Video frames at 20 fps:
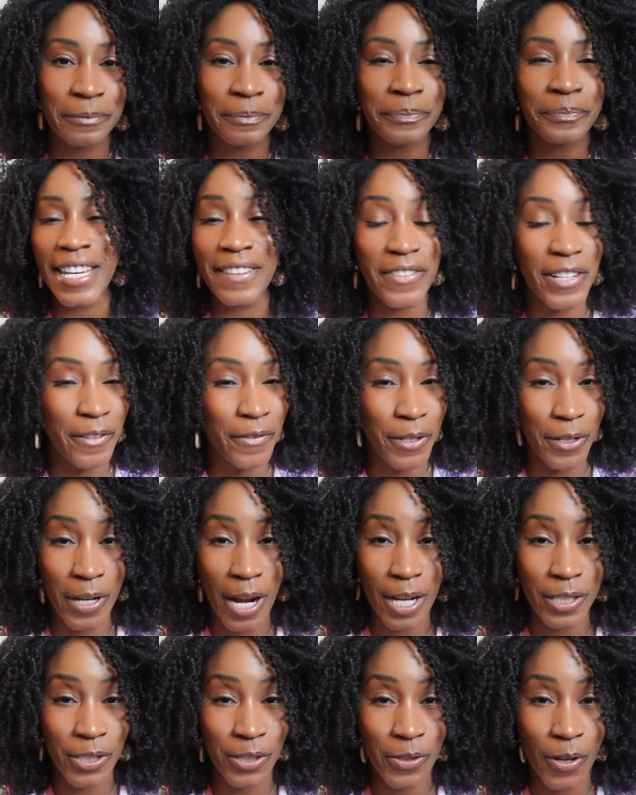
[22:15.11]
even if you're
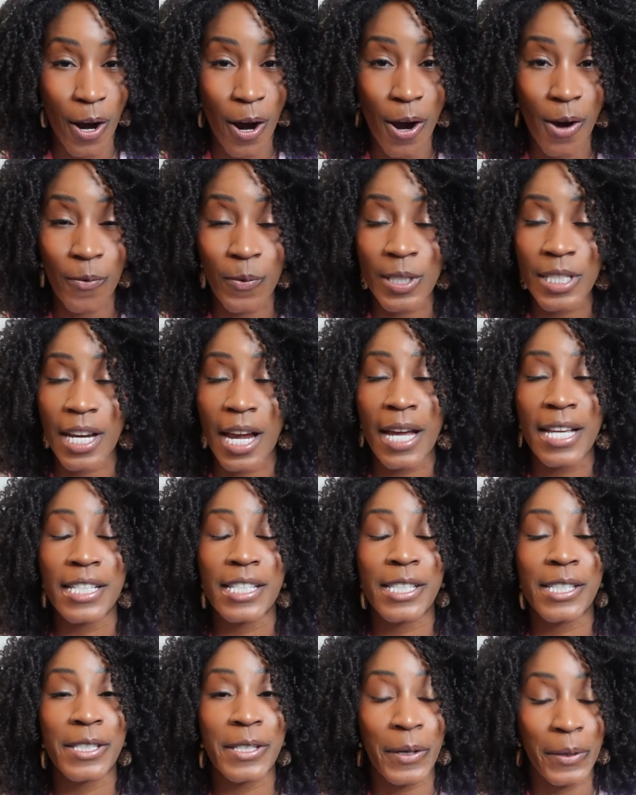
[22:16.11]
not strong, which I
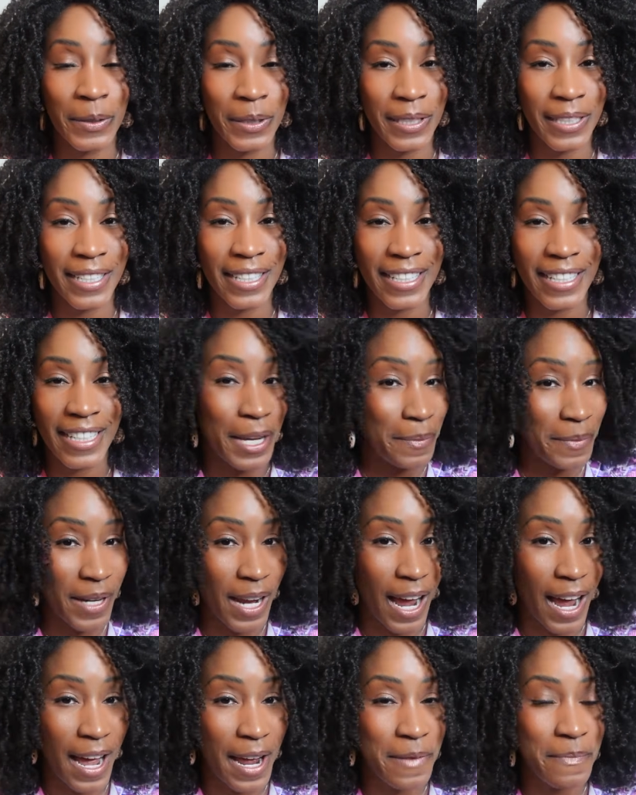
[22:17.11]
certainly am
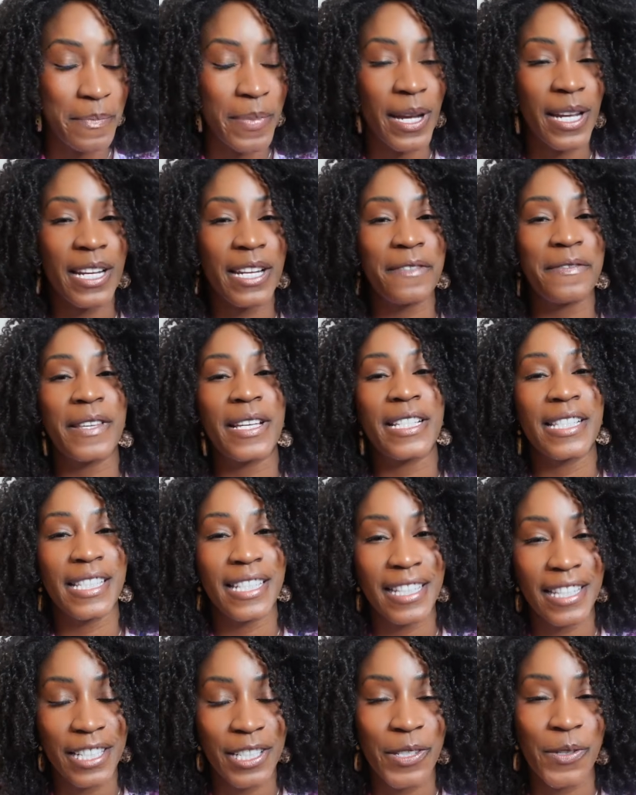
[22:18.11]
not, but if they see
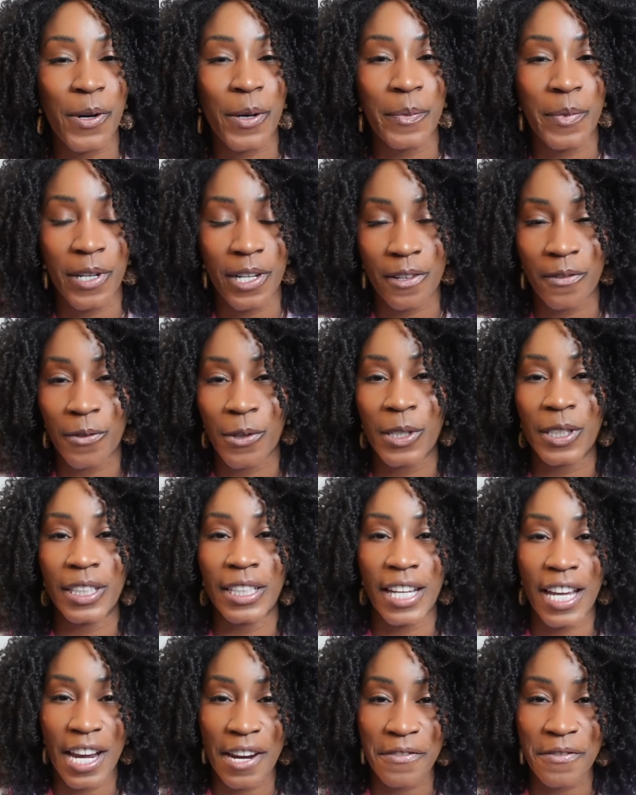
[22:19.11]
that you are putting forth
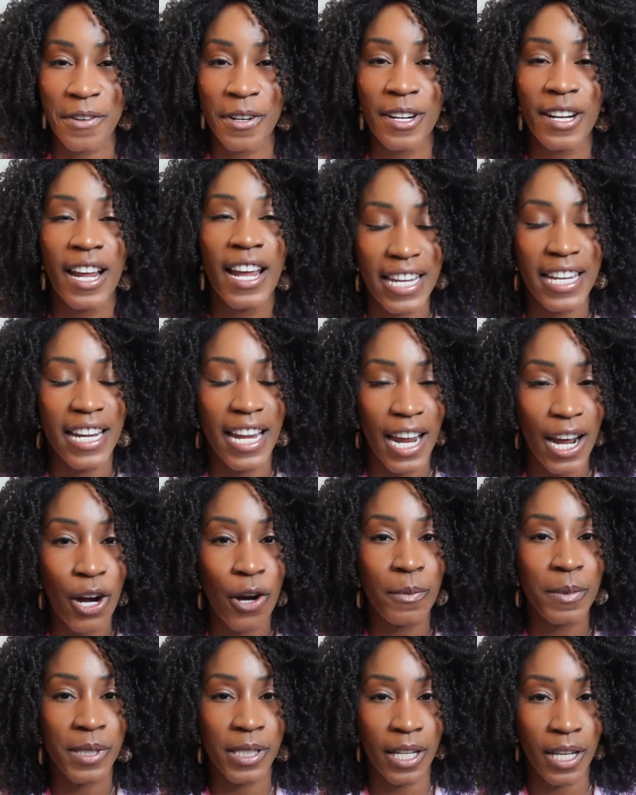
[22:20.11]
an effort, it
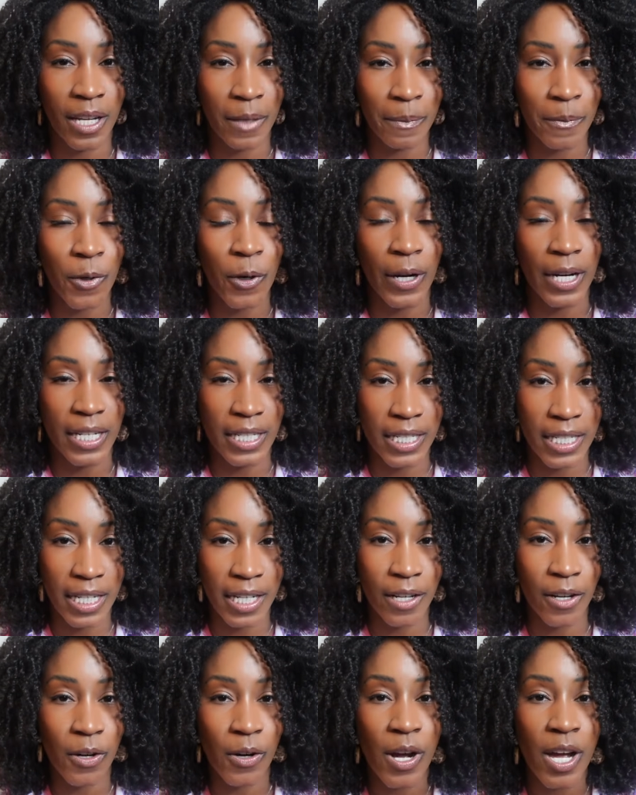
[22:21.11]
helps a great deal.